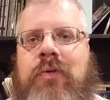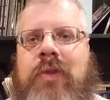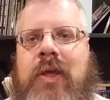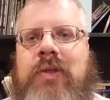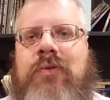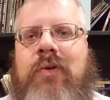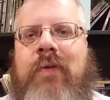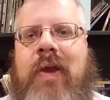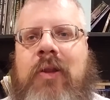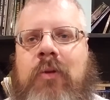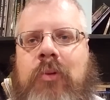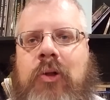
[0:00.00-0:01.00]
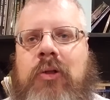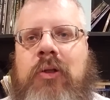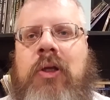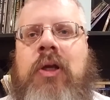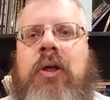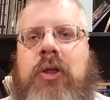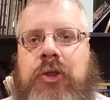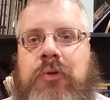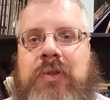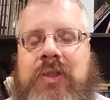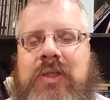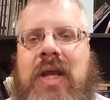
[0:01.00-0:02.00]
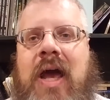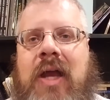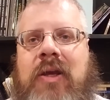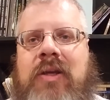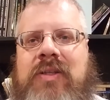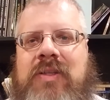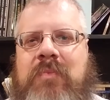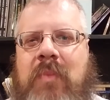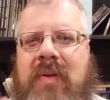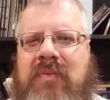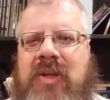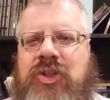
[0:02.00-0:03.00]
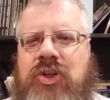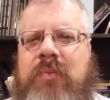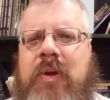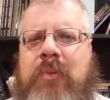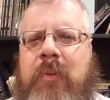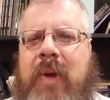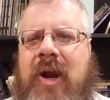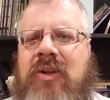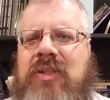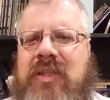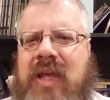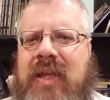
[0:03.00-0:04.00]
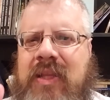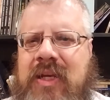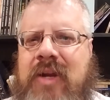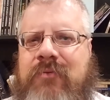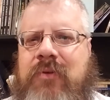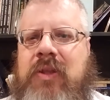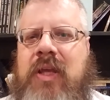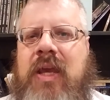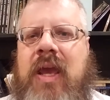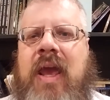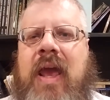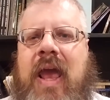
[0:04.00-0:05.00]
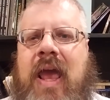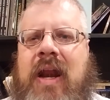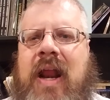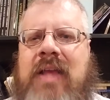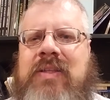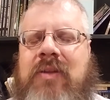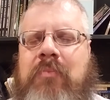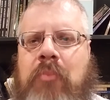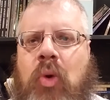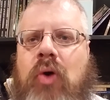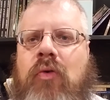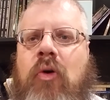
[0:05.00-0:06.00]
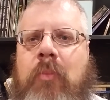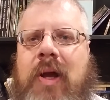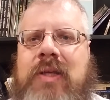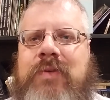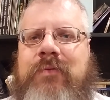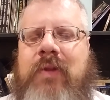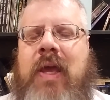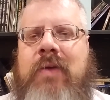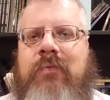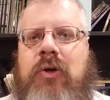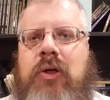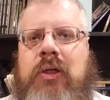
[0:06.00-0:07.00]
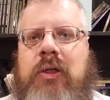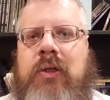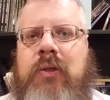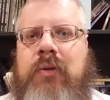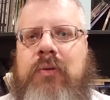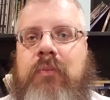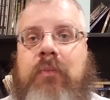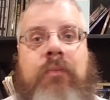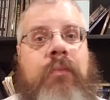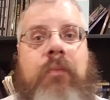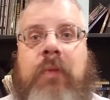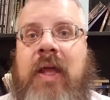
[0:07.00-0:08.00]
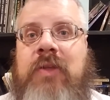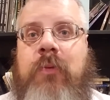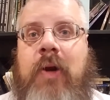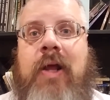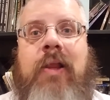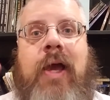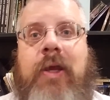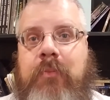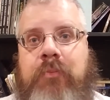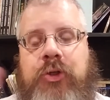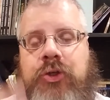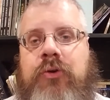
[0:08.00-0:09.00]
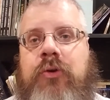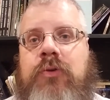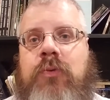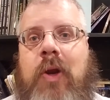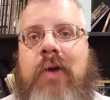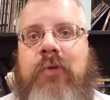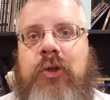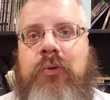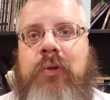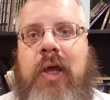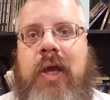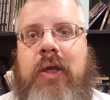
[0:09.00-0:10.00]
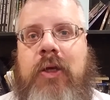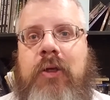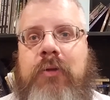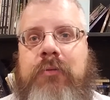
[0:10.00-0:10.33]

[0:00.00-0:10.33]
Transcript: things are available, use stock, because it should be prepared slightly differently and it has a more robust flavor. That's what I like, but you use whatever you like.